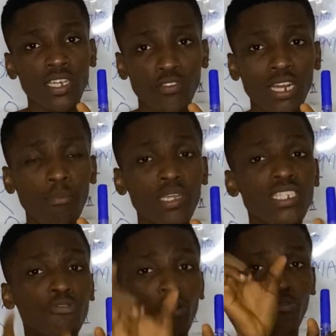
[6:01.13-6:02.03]
So that
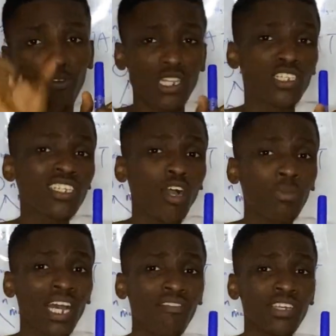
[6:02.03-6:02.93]
means from 46, I'll
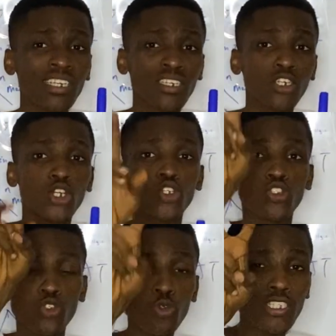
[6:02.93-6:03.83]
be having
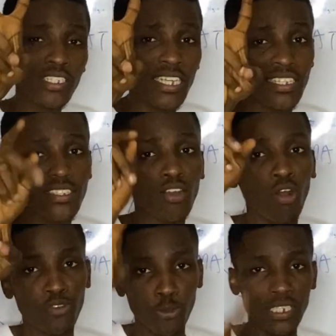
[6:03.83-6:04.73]
2 sets
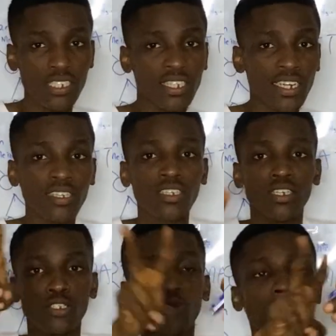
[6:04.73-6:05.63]
of 23.
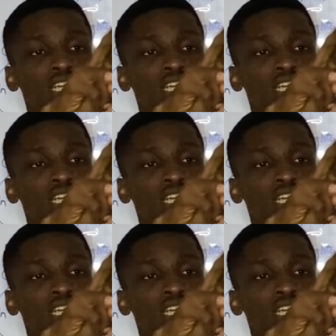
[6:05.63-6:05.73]
So